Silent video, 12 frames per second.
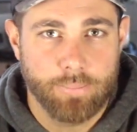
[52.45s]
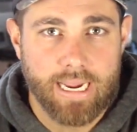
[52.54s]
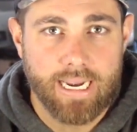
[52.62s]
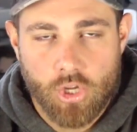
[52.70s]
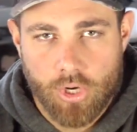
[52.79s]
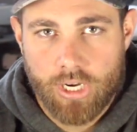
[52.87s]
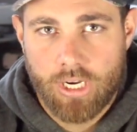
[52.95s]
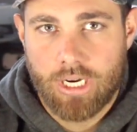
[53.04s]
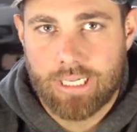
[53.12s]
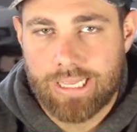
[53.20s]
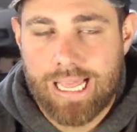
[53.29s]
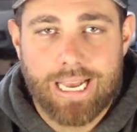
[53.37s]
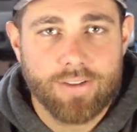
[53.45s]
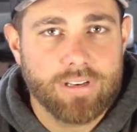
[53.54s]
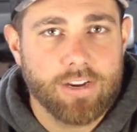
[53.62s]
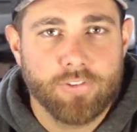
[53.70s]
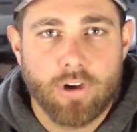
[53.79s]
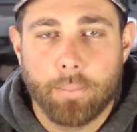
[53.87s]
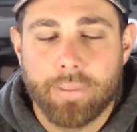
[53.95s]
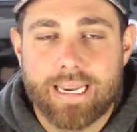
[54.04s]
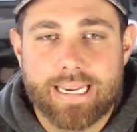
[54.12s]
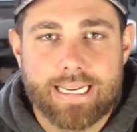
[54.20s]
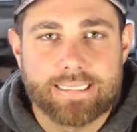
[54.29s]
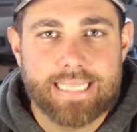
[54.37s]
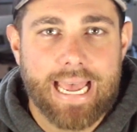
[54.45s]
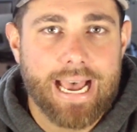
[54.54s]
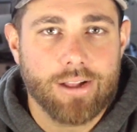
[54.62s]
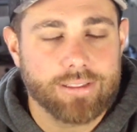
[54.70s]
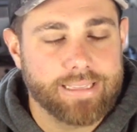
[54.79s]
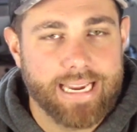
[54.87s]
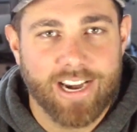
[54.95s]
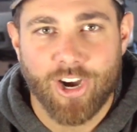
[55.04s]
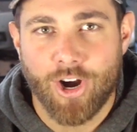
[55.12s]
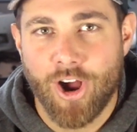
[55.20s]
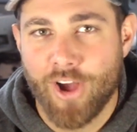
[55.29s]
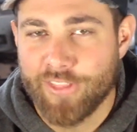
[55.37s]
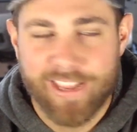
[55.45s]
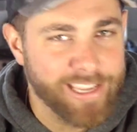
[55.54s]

bait. You hear a lot of different opinions out there on the